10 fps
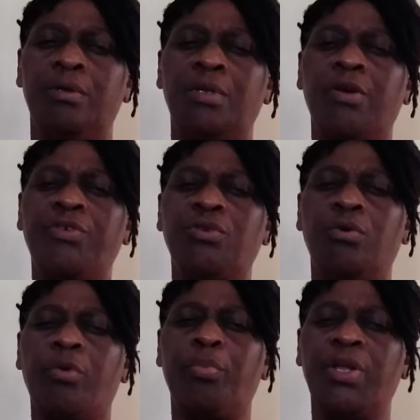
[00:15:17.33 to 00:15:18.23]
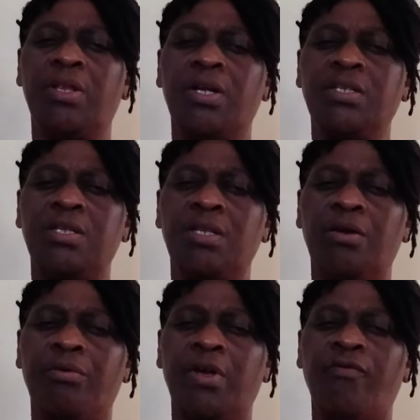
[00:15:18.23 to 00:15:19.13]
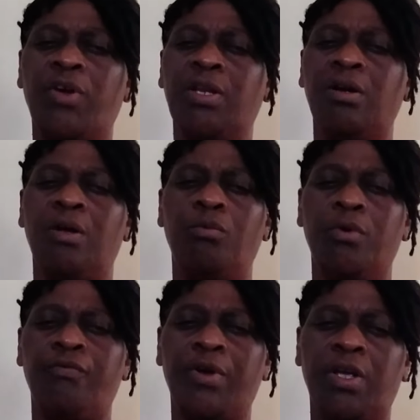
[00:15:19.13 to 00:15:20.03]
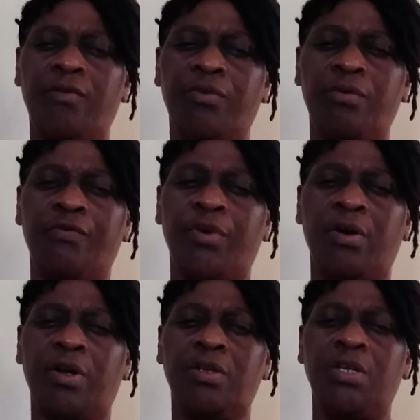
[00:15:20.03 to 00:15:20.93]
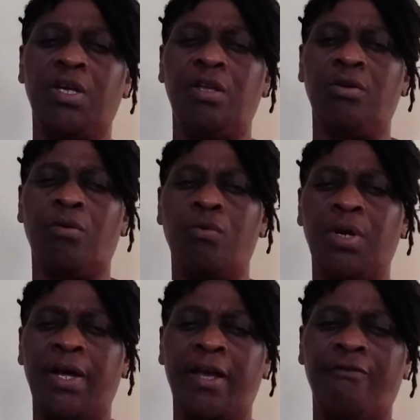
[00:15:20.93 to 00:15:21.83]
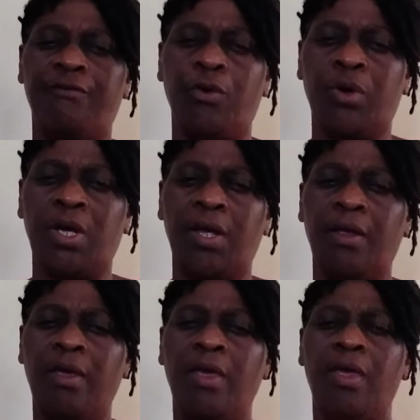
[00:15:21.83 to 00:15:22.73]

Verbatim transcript: There is no repentance in the grave, and God won't forgive you for taking your own life, okay?